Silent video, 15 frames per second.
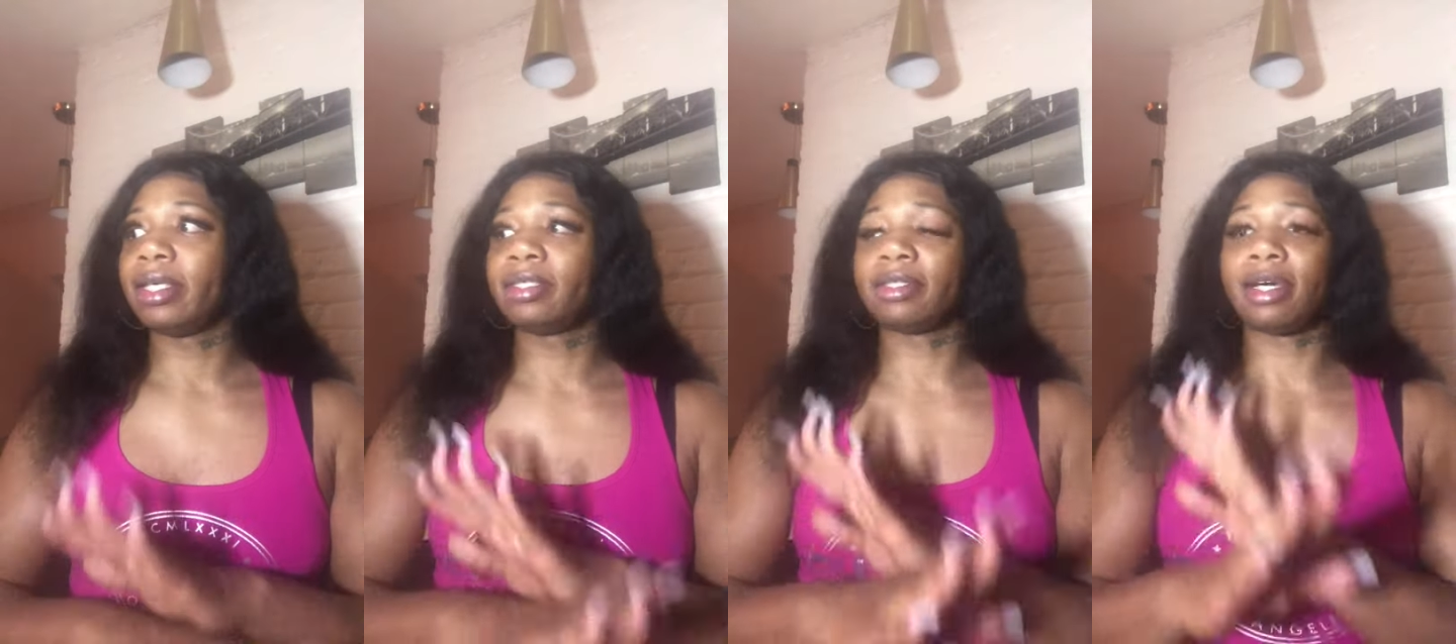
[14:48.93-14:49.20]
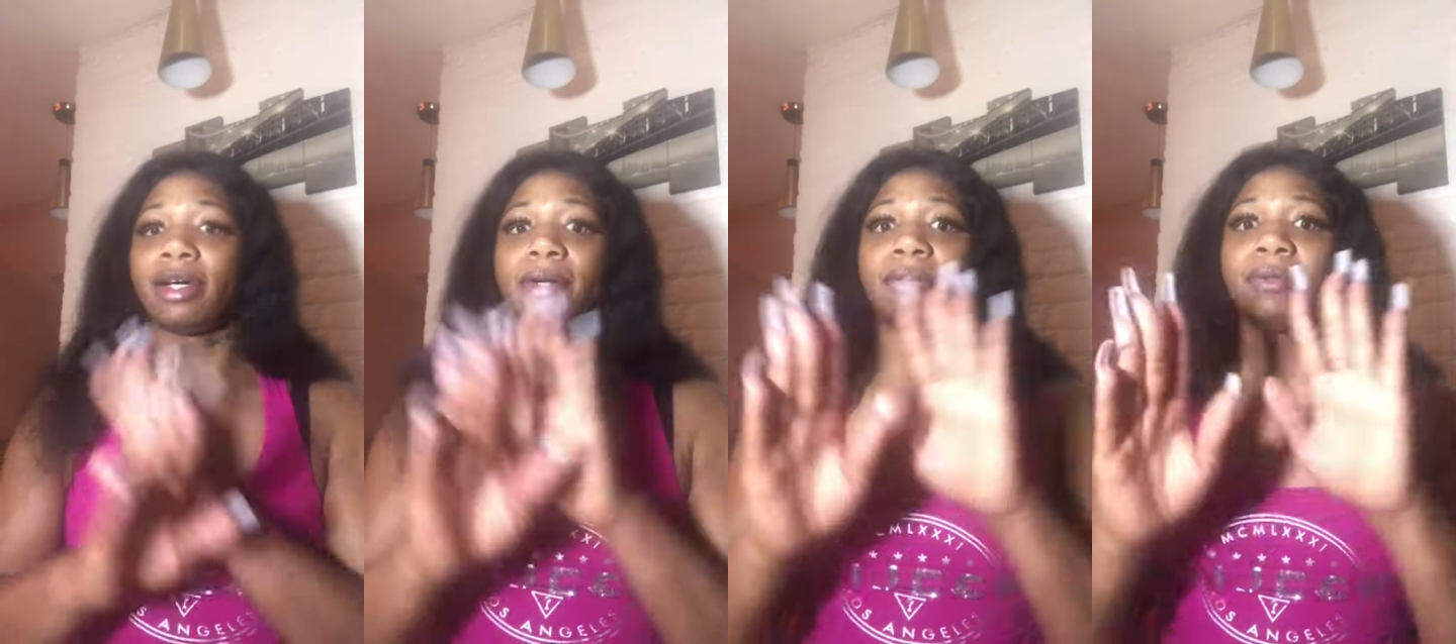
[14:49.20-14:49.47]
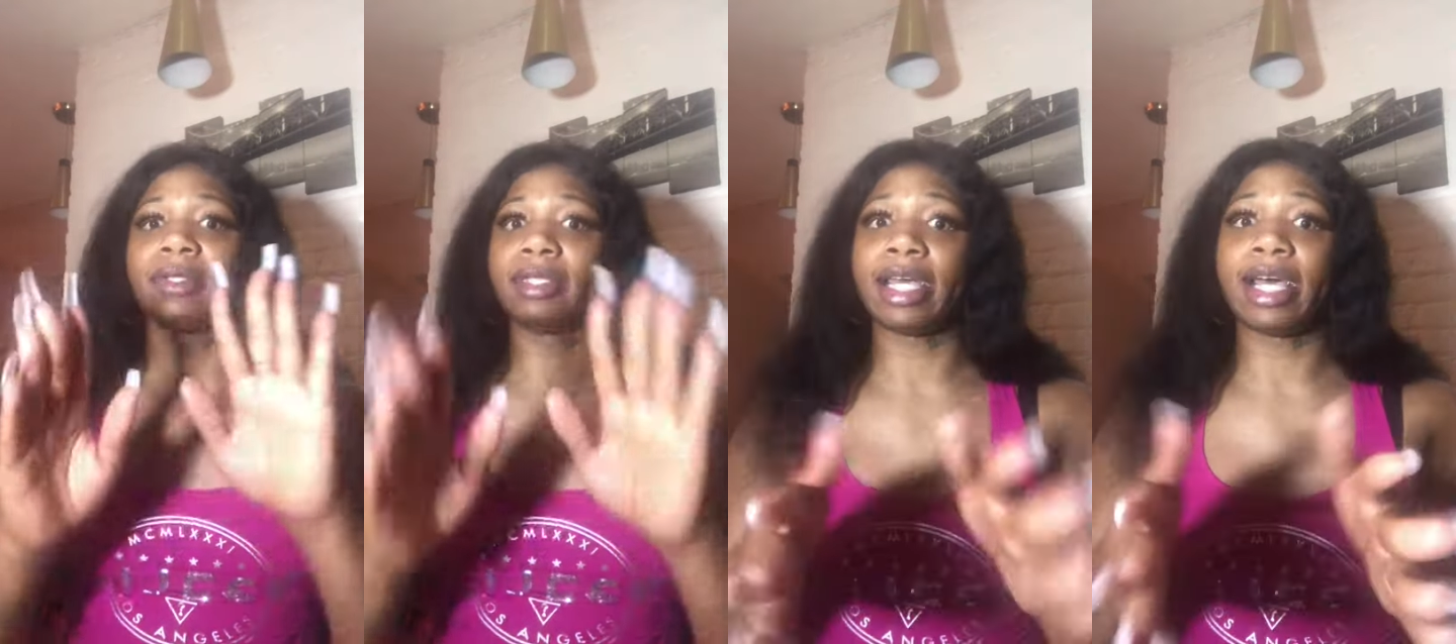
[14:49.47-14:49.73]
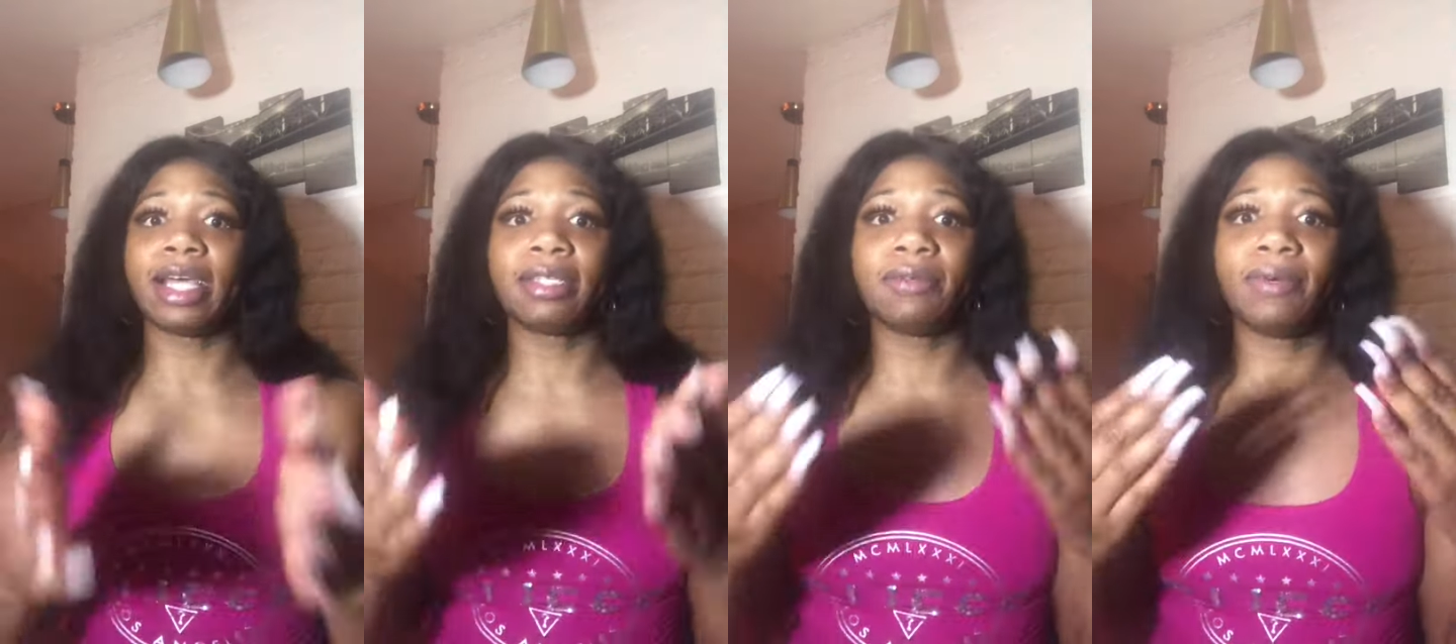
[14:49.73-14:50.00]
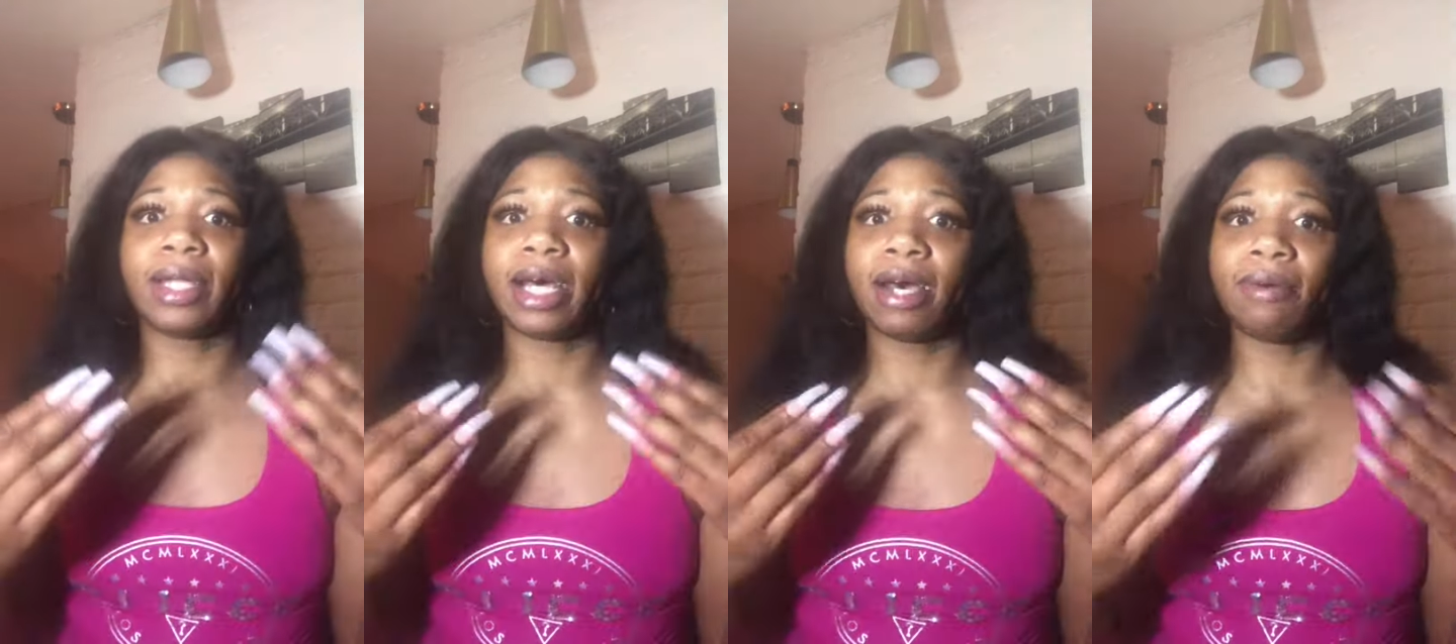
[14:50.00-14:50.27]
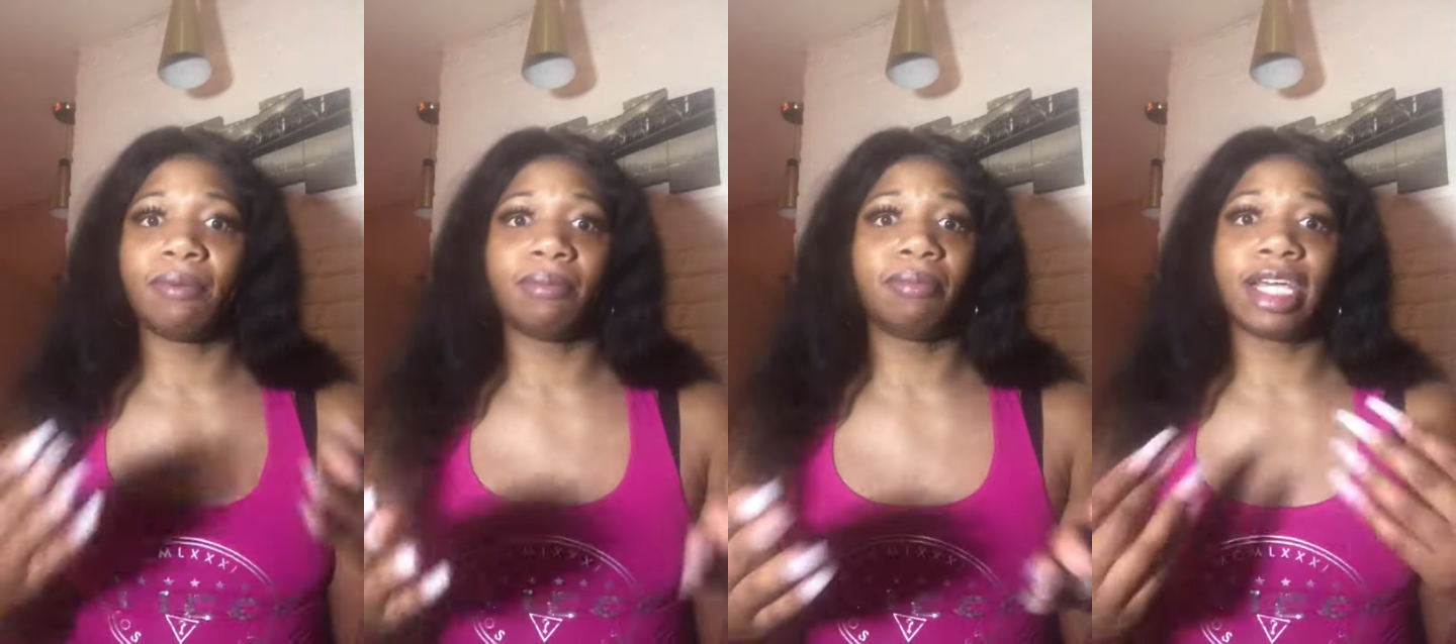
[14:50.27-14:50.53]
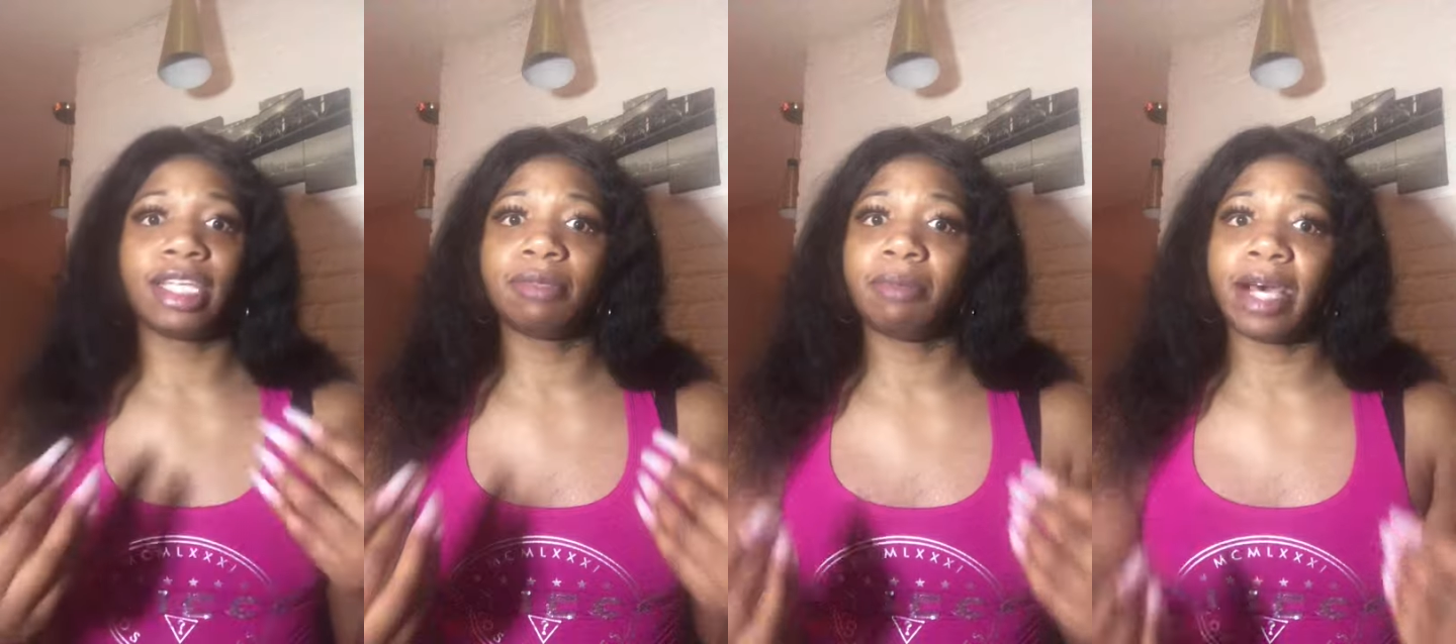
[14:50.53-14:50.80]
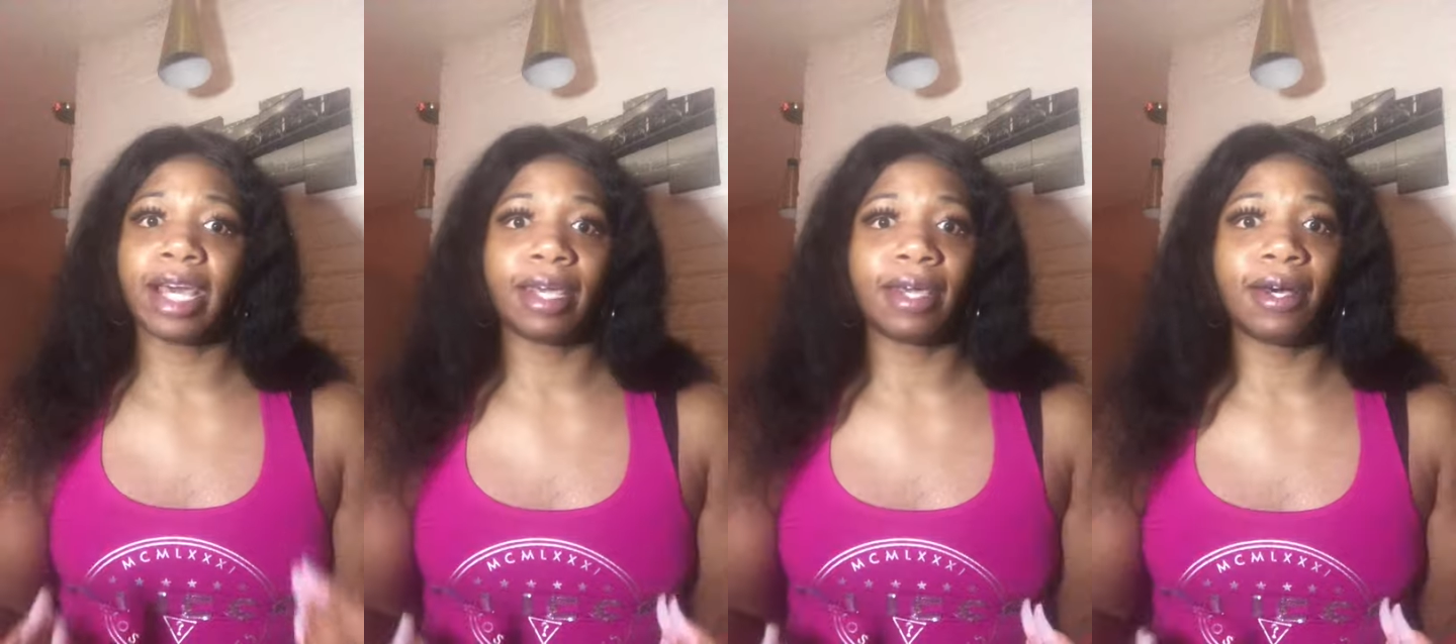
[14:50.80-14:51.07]
So that's
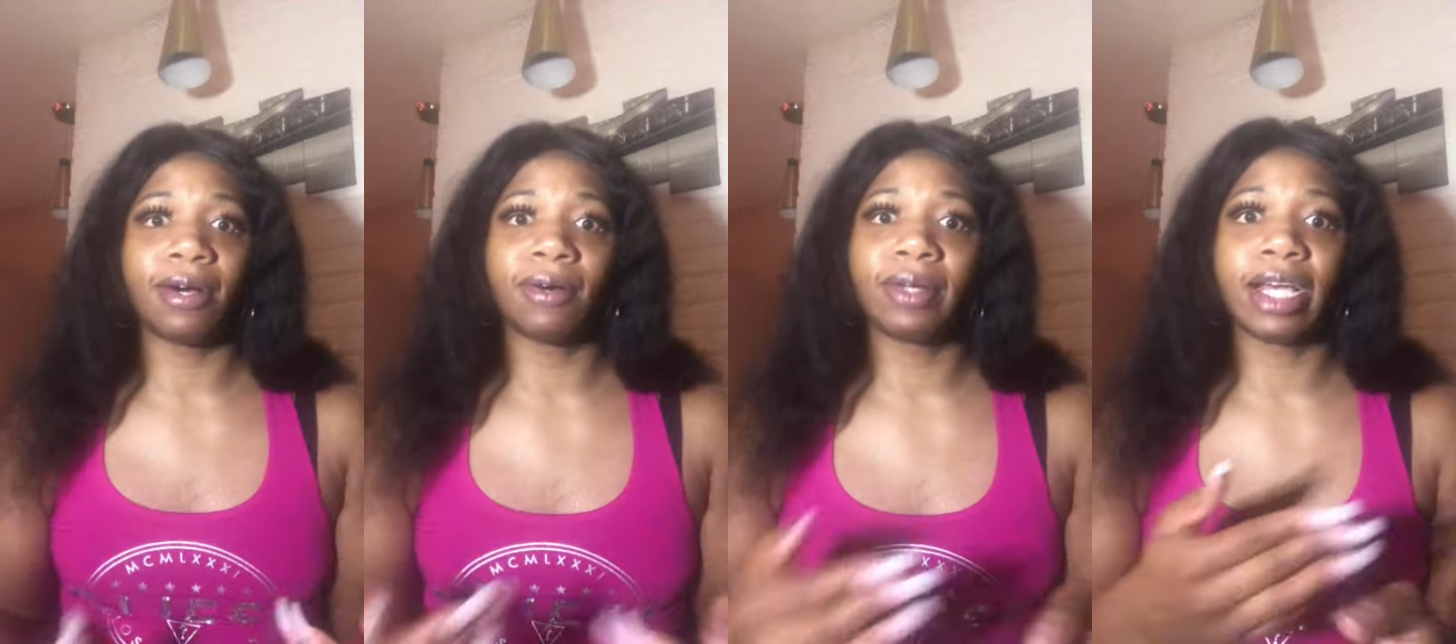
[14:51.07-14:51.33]
my goal.